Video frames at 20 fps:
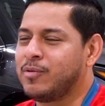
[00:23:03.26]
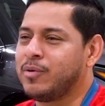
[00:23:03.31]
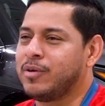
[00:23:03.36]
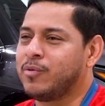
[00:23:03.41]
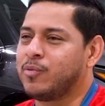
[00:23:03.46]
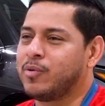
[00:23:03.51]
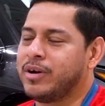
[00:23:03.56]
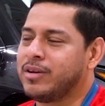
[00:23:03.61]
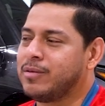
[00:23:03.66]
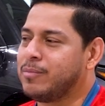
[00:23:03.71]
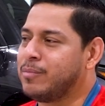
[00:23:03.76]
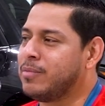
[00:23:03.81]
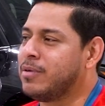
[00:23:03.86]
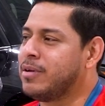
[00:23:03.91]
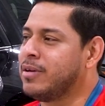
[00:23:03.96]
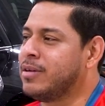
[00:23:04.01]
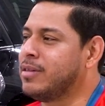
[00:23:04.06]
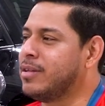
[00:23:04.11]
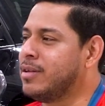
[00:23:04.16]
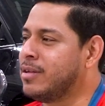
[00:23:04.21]
think we went
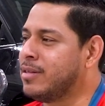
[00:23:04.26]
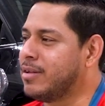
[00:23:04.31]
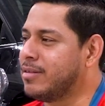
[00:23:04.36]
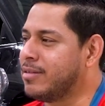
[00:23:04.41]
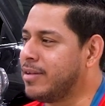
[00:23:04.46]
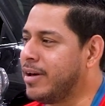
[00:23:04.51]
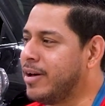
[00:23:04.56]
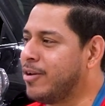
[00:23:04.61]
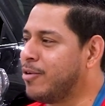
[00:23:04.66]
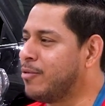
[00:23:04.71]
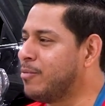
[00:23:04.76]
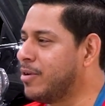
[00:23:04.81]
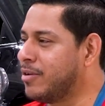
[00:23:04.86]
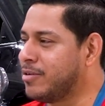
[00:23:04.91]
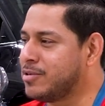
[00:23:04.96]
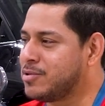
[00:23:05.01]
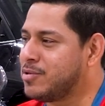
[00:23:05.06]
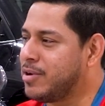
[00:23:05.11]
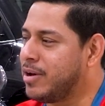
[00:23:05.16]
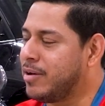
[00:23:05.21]
in the title
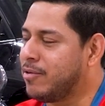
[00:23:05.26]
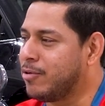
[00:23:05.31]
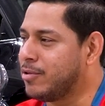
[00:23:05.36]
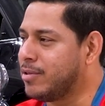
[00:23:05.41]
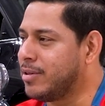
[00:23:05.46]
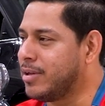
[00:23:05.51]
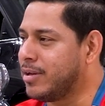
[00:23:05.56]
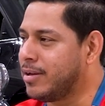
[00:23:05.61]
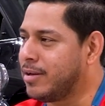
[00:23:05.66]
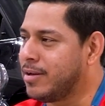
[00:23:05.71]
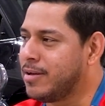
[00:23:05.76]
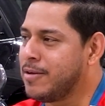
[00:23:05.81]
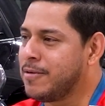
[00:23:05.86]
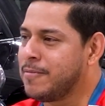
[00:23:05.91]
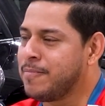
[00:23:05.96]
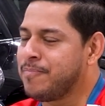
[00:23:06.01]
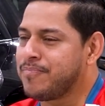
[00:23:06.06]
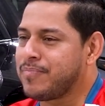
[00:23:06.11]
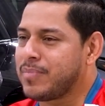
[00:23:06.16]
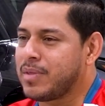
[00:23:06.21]
because you have all the
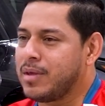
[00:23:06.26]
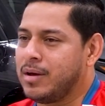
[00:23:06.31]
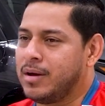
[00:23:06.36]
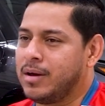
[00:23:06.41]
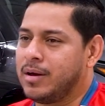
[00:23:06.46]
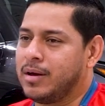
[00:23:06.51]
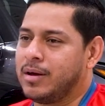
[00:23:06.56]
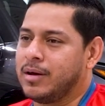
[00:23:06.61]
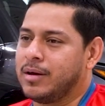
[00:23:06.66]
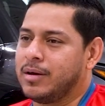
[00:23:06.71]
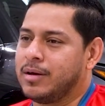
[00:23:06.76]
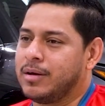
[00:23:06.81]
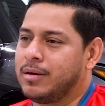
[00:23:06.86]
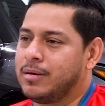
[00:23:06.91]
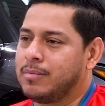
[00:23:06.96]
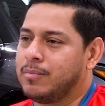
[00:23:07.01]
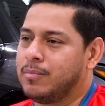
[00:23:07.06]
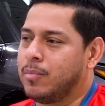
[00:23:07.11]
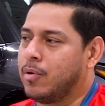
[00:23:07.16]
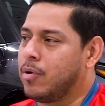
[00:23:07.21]

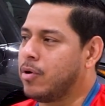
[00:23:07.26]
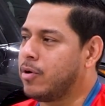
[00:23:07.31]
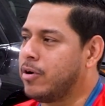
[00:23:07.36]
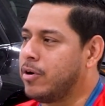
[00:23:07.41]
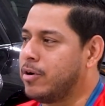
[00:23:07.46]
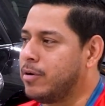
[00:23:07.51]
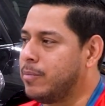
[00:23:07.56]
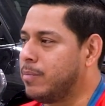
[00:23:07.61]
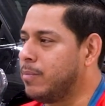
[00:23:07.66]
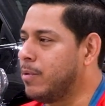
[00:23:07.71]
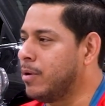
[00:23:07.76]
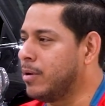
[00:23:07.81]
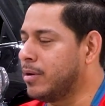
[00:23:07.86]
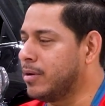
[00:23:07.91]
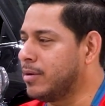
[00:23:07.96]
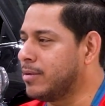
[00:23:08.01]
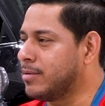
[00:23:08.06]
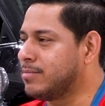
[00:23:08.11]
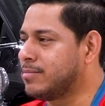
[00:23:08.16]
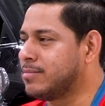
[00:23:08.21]
border,
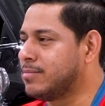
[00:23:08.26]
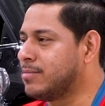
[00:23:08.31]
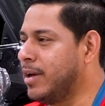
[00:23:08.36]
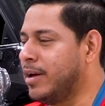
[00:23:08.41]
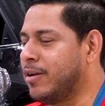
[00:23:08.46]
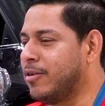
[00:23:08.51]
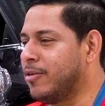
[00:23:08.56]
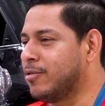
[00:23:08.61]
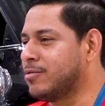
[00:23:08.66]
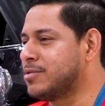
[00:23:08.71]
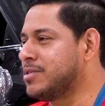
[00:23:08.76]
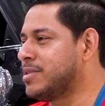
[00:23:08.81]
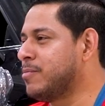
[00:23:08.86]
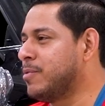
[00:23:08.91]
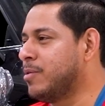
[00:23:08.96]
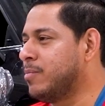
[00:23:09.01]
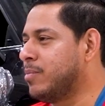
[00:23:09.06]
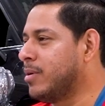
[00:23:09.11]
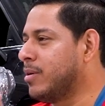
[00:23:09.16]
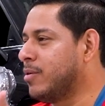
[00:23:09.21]
I don't know,
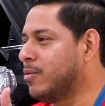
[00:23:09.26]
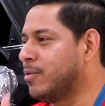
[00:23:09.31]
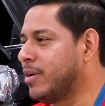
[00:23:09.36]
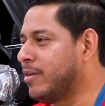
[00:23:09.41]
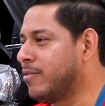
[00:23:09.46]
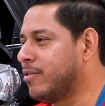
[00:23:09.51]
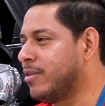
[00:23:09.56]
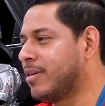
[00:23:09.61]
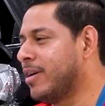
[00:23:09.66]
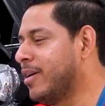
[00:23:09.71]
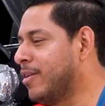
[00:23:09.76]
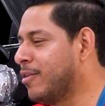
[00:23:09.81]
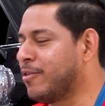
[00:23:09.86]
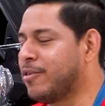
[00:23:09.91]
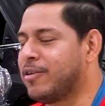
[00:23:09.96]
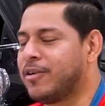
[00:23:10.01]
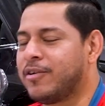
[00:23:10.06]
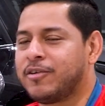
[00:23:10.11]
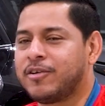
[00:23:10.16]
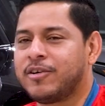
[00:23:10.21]
CBP, whatever, I
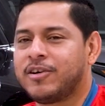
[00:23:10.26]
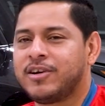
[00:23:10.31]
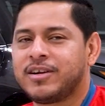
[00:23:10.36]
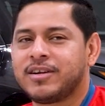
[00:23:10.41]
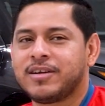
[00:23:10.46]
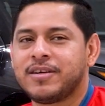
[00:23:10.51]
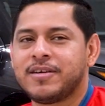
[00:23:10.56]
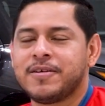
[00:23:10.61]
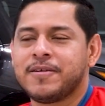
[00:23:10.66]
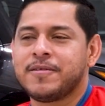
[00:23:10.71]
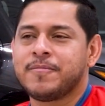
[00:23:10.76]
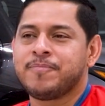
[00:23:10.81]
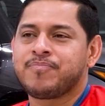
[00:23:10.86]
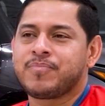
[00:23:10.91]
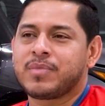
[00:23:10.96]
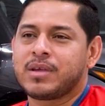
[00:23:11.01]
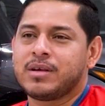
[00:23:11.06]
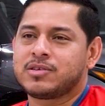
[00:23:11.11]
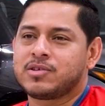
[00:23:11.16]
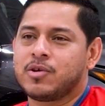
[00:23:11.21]
don't know how to call it.
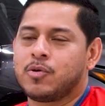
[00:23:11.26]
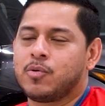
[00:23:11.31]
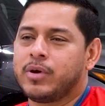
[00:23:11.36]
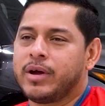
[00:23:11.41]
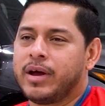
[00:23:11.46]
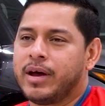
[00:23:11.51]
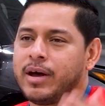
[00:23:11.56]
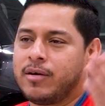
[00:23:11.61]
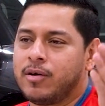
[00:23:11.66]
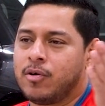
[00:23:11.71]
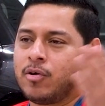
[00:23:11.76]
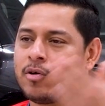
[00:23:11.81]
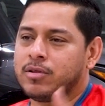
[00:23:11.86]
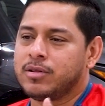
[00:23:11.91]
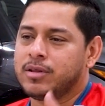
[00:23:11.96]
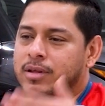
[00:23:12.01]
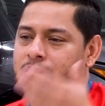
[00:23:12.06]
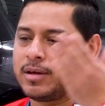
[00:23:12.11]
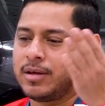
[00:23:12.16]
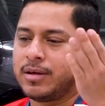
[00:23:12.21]
So we had
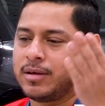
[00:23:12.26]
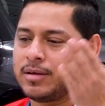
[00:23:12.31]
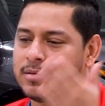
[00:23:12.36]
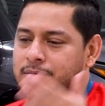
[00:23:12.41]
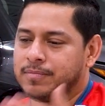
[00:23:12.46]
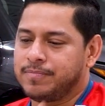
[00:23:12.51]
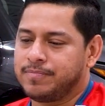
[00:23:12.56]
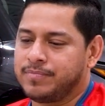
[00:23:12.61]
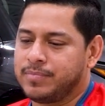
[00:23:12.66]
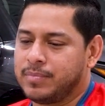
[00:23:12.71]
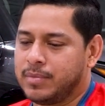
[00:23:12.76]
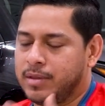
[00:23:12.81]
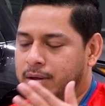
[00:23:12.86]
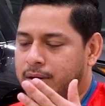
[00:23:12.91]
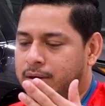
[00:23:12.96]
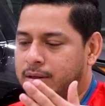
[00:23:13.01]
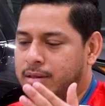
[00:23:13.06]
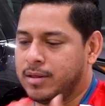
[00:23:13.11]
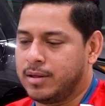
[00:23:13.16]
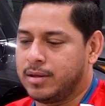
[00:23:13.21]
all the
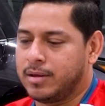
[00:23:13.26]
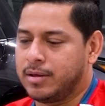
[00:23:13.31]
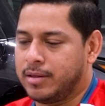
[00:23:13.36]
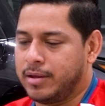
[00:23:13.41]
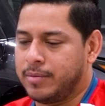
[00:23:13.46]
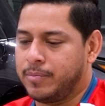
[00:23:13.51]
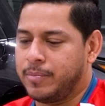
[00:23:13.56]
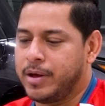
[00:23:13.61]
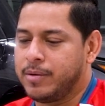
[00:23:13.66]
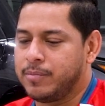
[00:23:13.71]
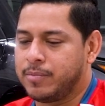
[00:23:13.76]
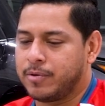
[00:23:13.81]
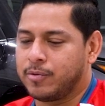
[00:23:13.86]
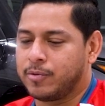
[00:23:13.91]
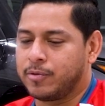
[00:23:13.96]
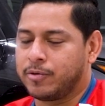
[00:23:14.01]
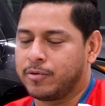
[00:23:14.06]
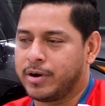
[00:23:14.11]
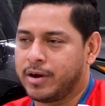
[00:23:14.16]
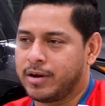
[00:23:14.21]

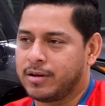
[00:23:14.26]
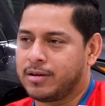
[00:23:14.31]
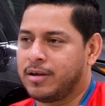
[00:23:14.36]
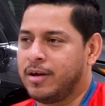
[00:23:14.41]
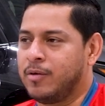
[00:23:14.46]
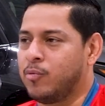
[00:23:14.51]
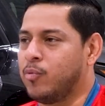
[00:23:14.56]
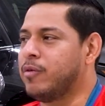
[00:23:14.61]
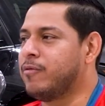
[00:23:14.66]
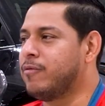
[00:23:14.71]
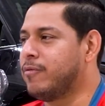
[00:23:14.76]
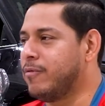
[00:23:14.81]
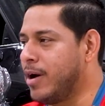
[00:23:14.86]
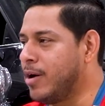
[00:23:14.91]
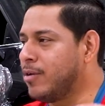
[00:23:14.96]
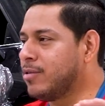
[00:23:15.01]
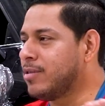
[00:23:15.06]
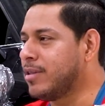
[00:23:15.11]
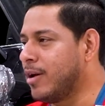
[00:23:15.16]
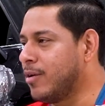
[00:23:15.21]
paperwork, right? And we
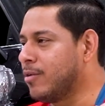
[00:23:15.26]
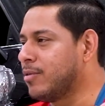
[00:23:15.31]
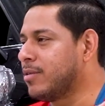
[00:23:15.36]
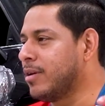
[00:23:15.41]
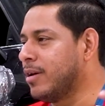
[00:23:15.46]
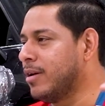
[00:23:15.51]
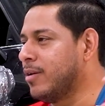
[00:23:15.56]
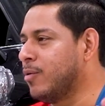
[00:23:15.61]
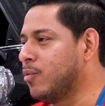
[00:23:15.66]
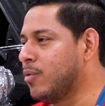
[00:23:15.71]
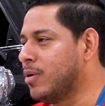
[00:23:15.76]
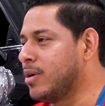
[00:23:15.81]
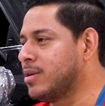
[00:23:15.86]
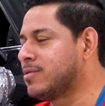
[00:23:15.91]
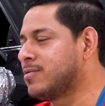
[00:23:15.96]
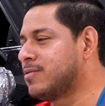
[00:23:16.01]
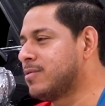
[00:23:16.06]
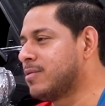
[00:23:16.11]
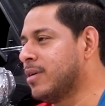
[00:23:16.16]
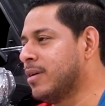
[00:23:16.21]
found out that it
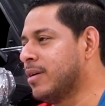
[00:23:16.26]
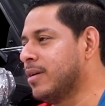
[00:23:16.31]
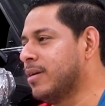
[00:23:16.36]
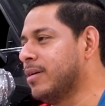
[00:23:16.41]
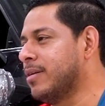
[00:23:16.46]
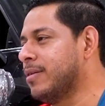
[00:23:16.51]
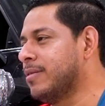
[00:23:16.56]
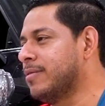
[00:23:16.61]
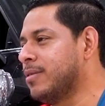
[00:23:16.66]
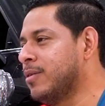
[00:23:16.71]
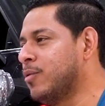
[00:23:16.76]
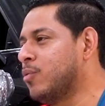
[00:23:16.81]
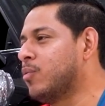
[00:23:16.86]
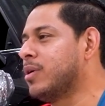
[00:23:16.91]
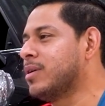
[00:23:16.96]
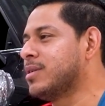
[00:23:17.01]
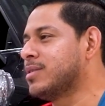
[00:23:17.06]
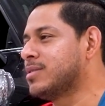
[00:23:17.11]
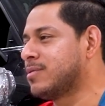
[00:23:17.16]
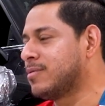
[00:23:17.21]

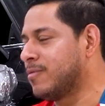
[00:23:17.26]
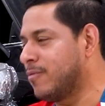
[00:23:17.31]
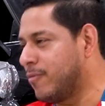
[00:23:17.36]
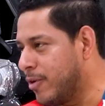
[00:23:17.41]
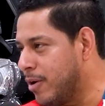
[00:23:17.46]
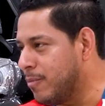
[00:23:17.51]
was